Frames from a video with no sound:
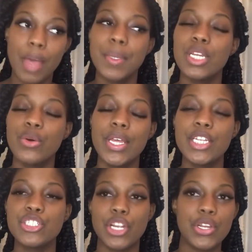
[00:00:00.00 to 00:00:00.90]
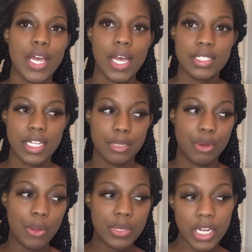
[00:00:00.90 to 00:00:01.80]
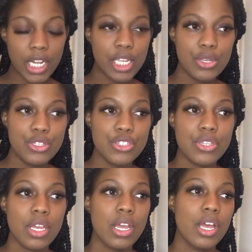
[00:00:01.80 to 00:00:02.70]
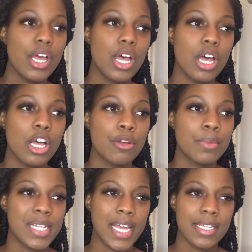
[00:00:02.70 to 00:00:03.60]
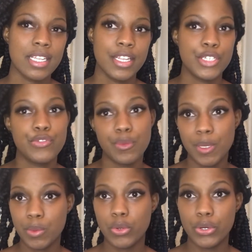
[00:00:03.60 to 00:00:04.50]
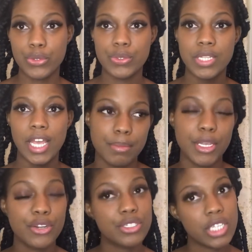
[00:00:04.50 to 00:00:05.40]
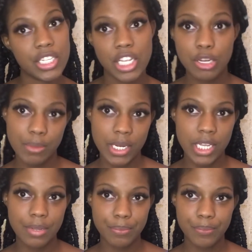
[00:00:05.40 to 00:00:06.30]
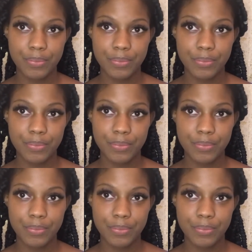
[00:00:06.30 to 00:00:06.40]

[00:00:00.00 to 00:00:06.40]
I'm gonna go ahead and show you guys like the primer that I use. Like I said, this is for people who's like beginner / intermediate.